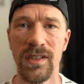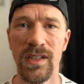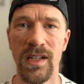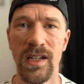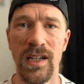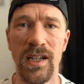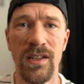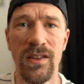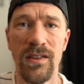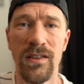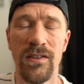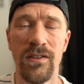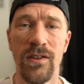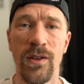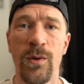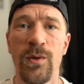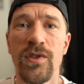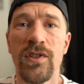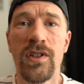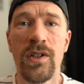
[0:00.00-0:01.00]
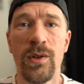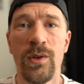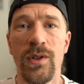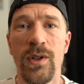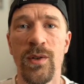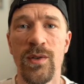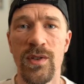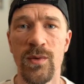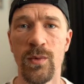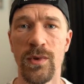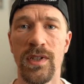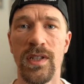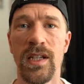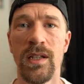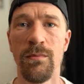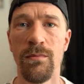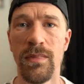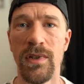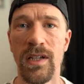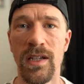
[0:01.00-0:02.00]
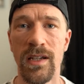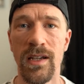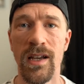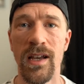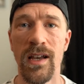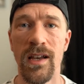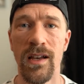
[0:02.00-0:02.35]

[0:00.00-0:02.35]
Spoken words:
and those code notes would then be